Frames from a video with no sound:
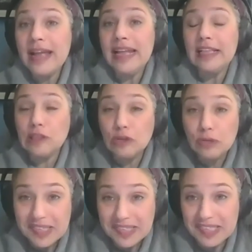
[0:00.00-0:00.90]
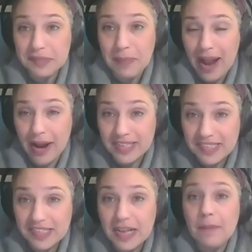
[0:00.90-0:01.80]
He loses his
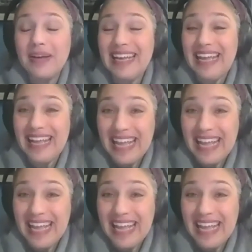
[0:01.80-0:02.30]
parents, but he